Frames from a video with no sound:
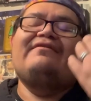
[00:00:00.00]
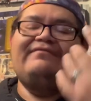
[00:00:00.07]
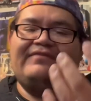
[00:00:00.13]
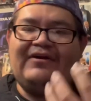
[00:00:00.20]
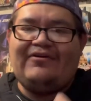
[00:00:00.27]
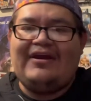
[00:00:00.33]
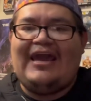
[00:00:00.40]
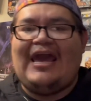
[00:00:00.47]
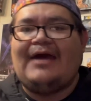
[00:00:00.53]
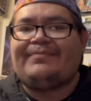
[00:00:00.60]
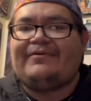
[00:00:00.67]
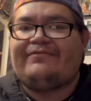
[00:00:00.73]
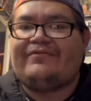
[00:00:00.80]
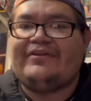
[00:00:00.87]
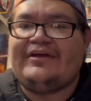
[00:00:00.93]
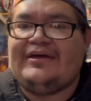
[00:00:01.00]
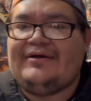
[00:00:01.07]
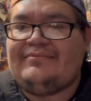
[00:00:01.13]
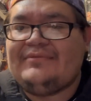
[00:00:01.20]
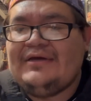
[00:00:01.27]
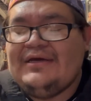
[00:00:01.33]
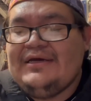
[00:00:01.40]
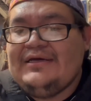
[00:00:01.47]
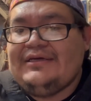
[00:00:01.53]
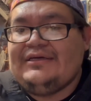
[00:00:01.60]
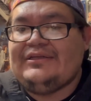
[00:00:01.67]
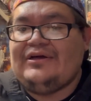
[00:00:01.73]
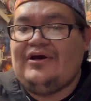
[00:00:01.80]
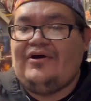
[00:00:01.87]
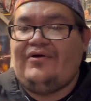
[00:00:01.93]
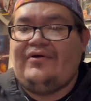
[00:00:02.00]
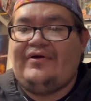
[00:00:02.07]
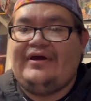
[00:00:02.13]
Very happy for them, you know.